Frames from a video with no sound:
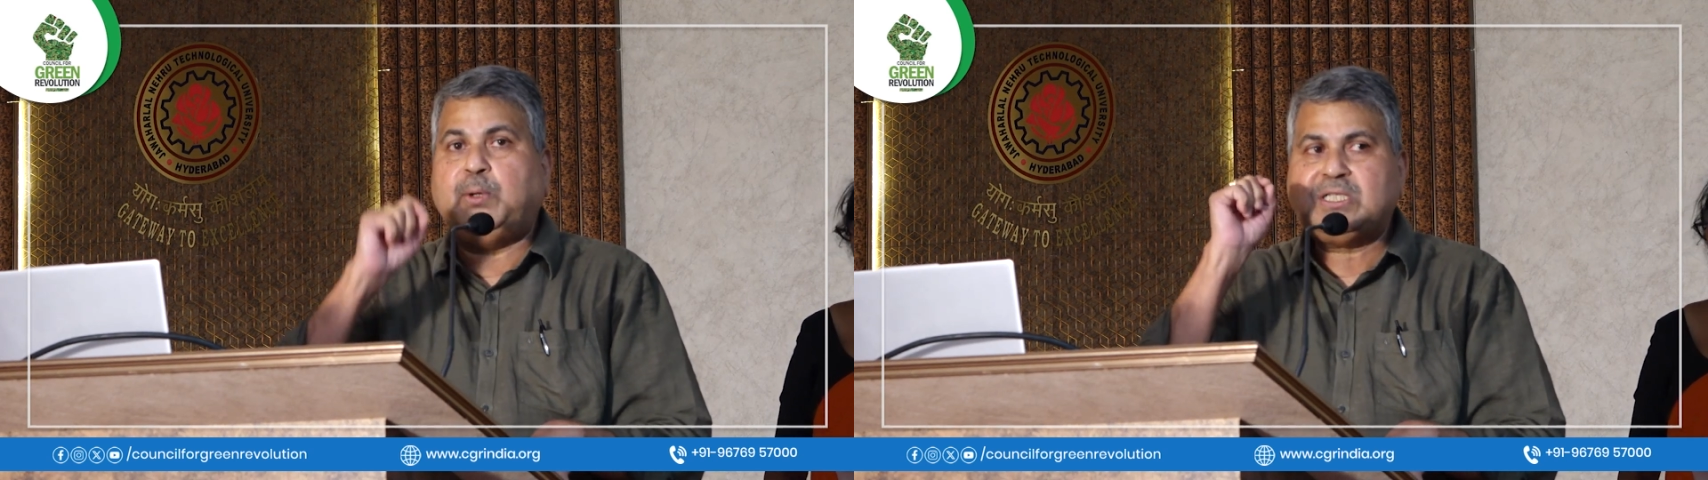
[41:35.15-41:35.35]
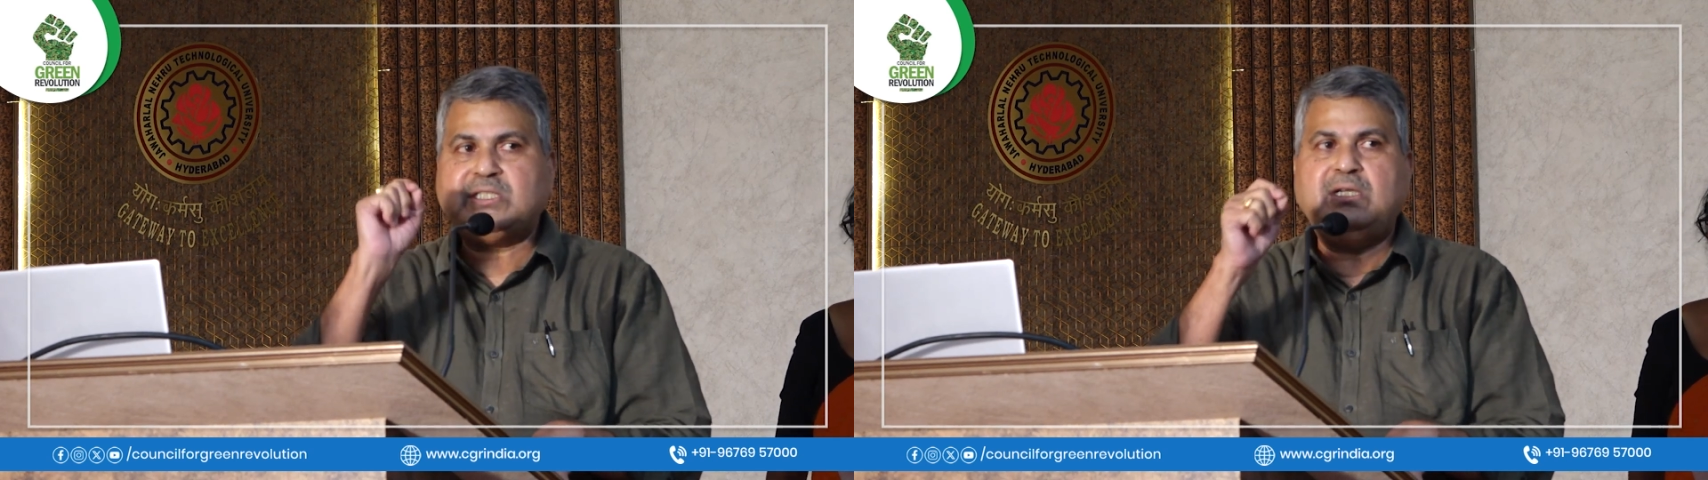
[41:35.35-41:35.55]

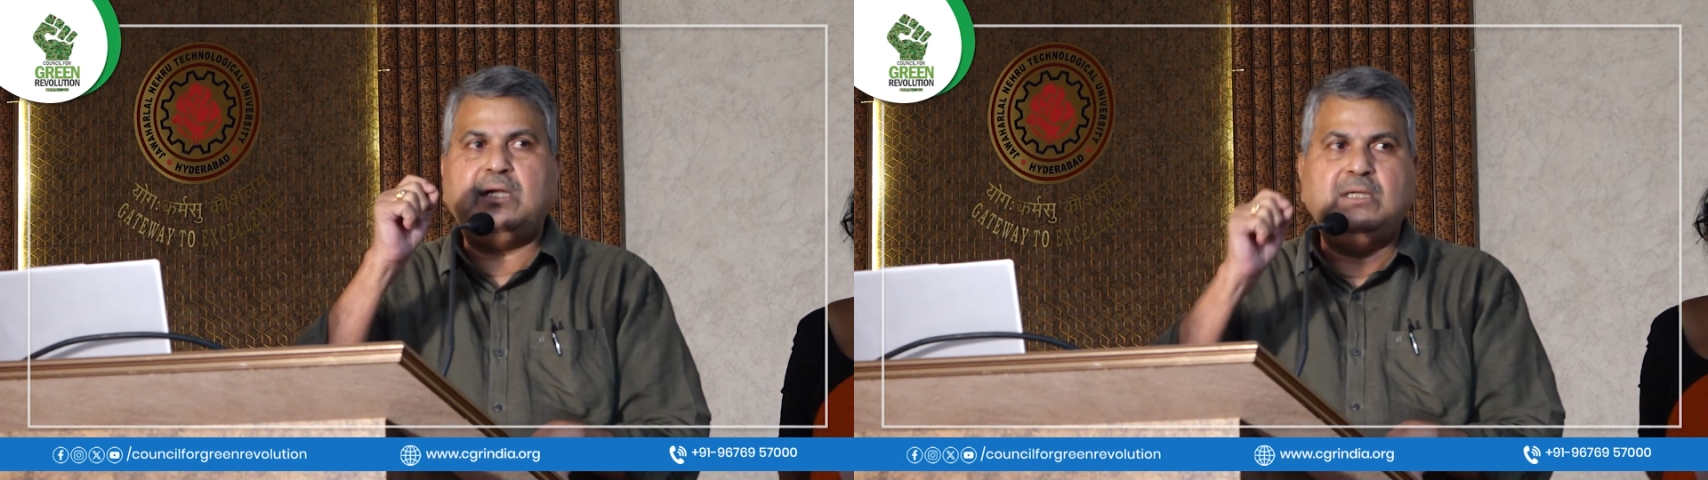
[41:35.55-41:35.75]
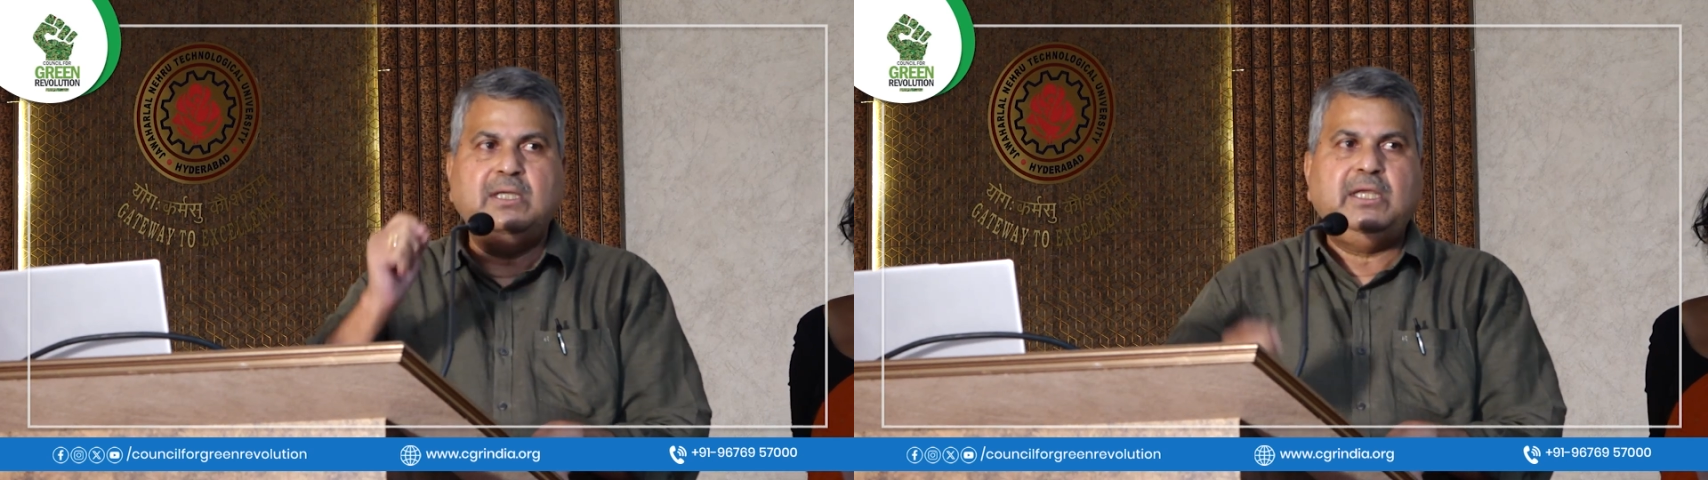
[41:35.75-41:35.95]

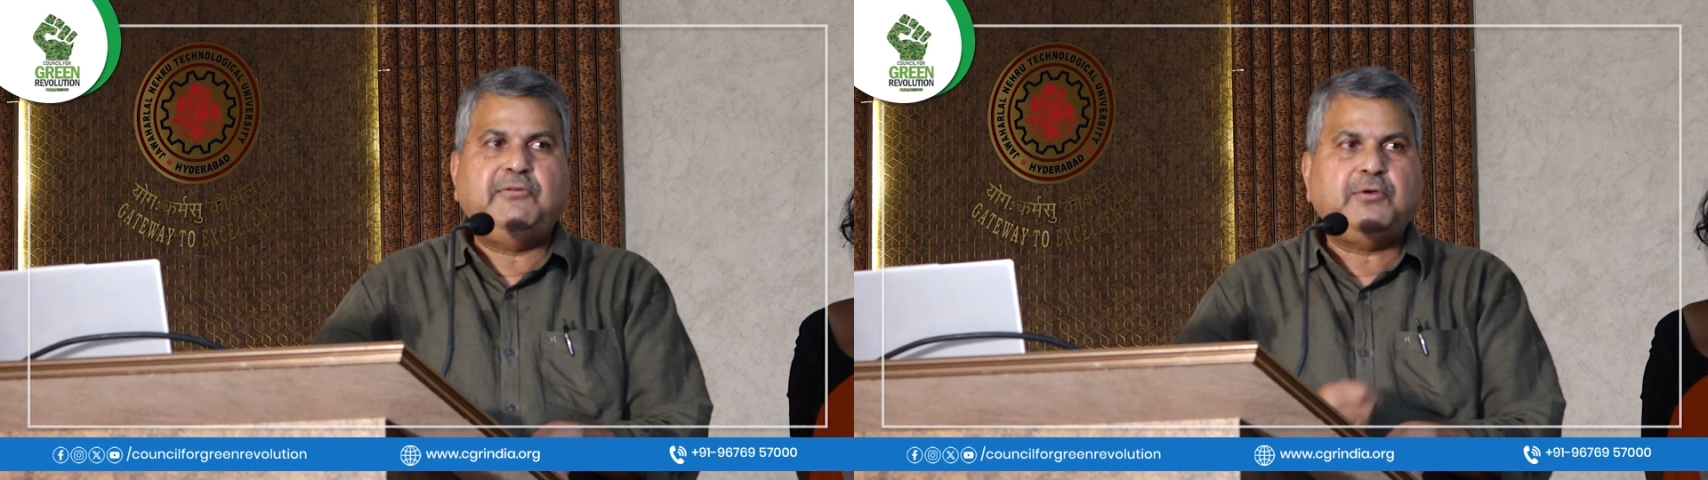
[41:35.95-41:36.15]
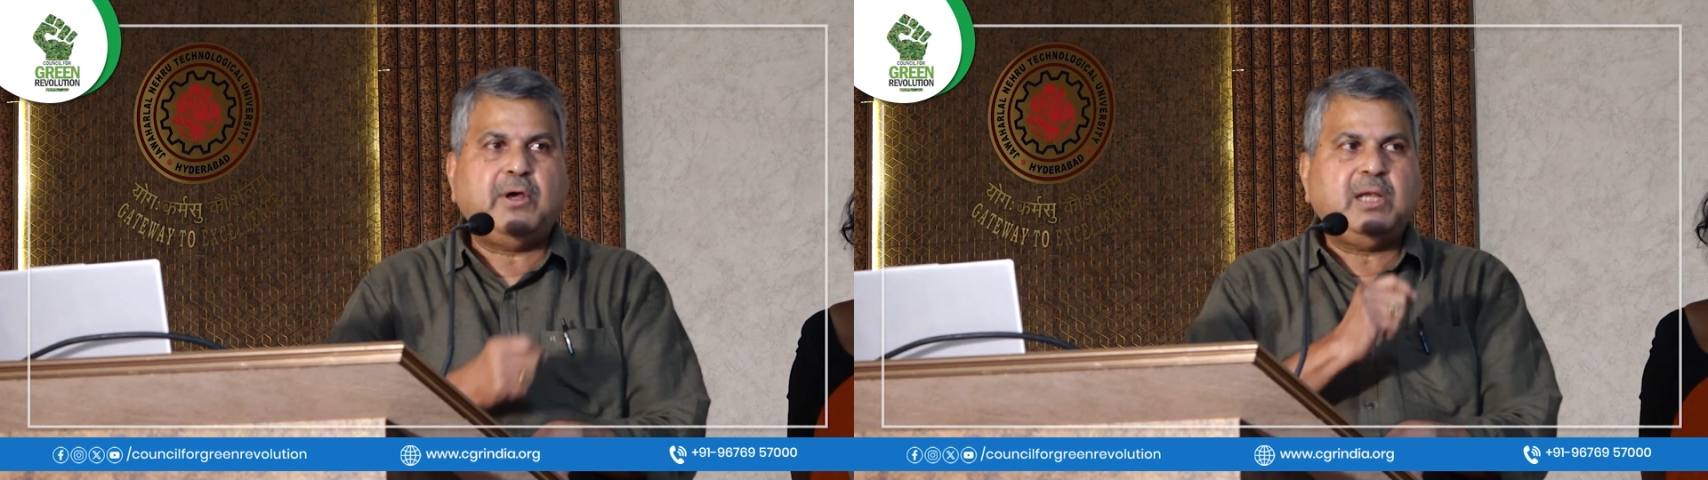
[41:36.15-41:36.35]
Personal,
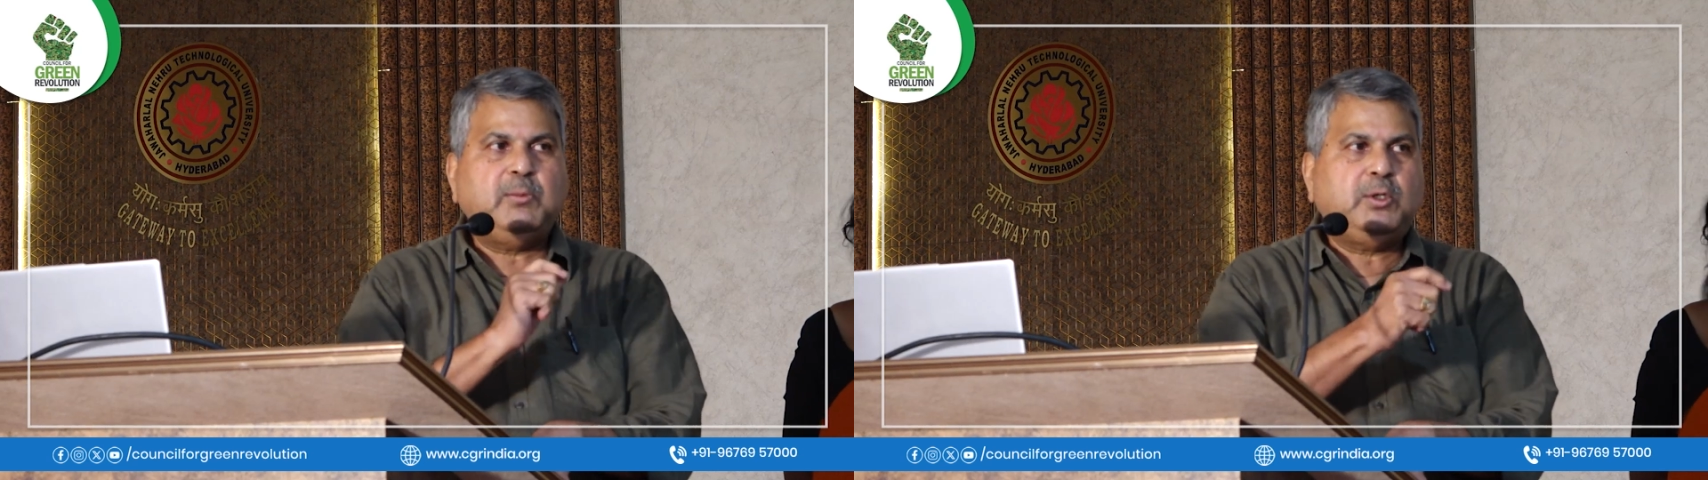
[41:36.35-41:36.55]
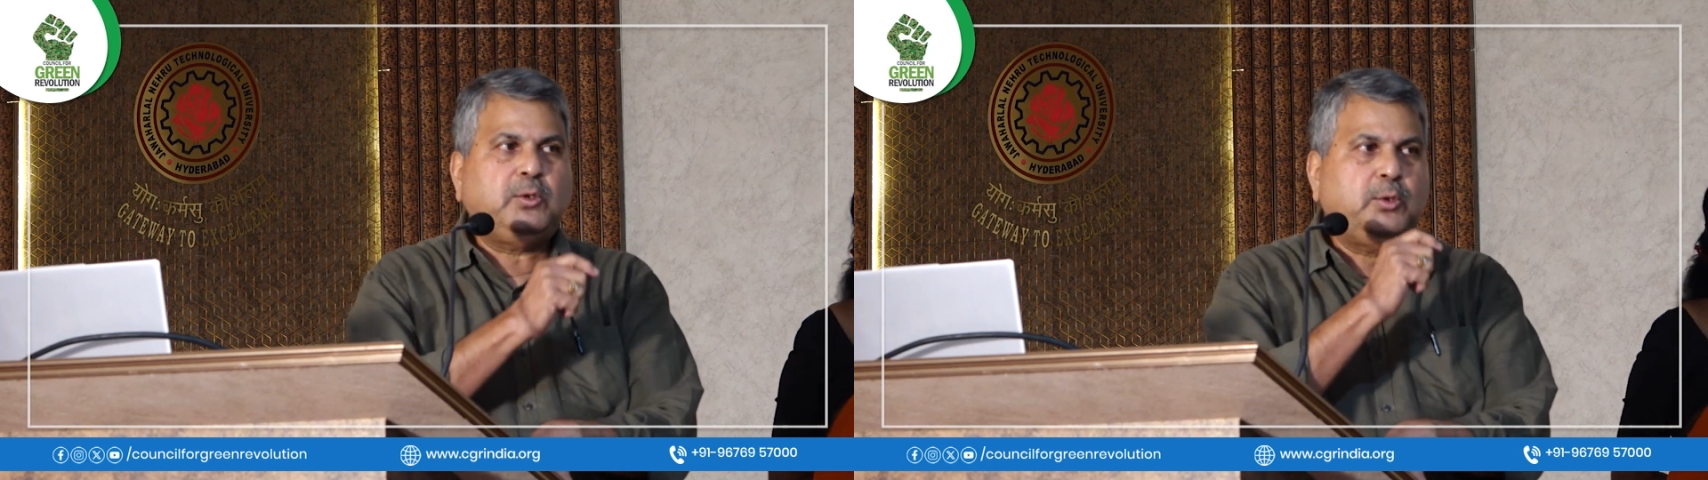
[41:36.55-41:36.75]
if you are
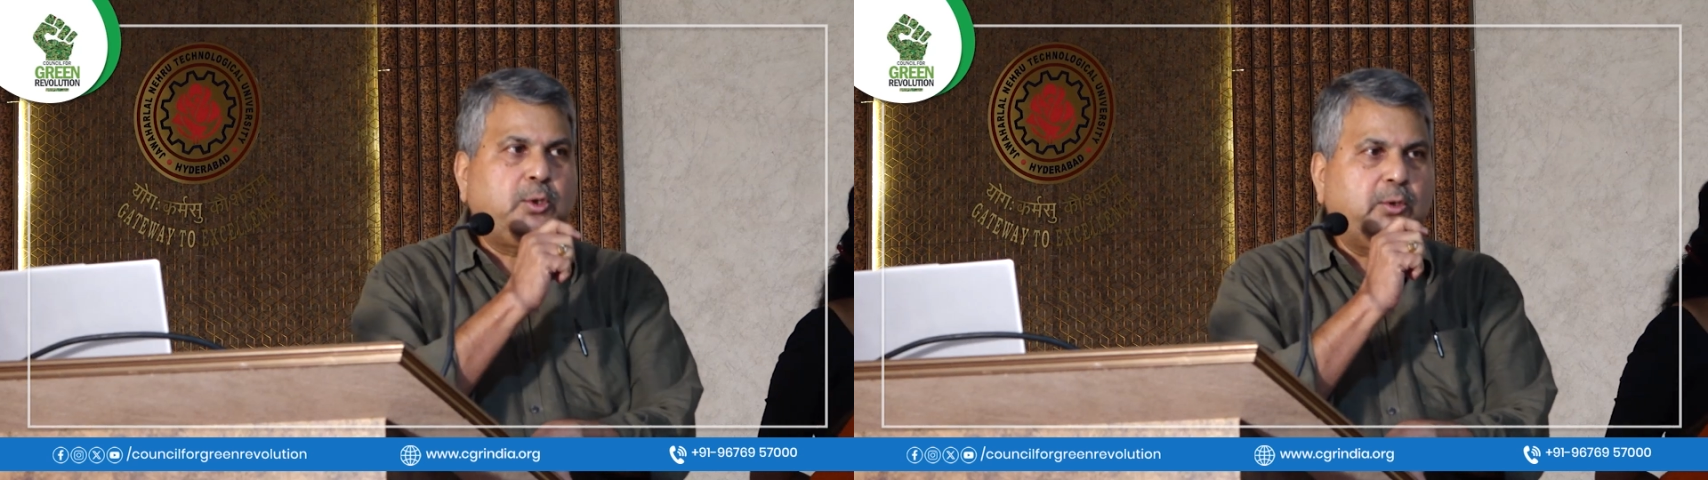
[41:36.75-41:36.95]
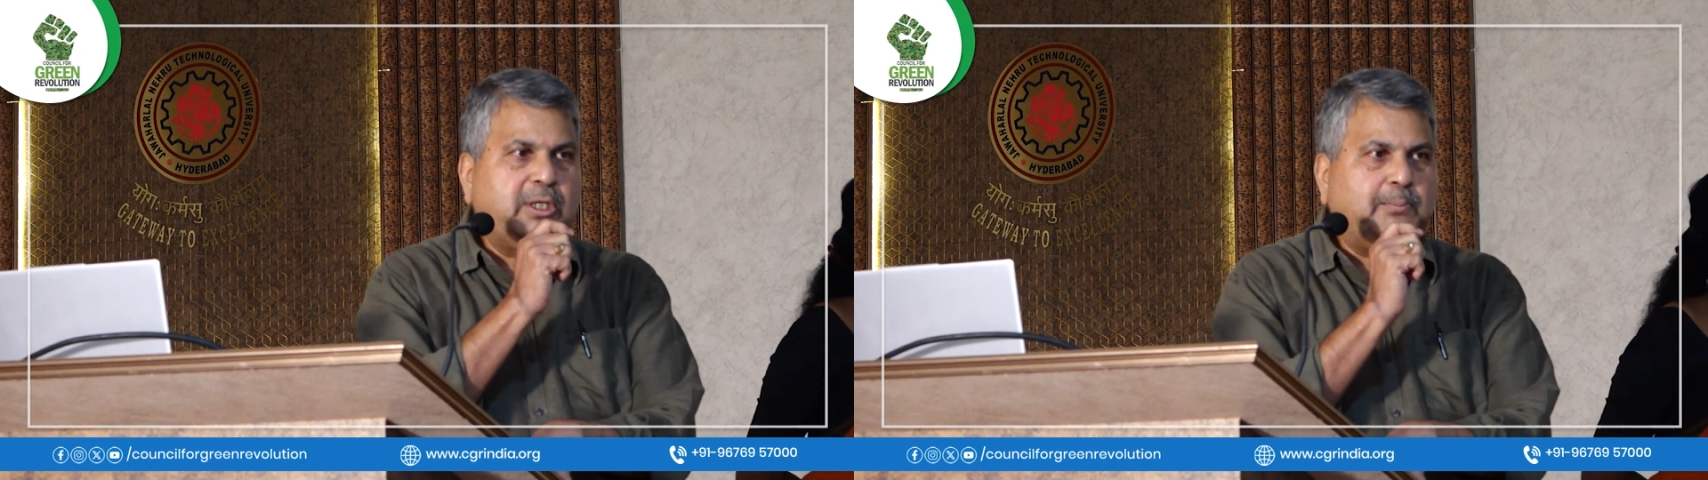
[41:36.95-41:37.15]
able to do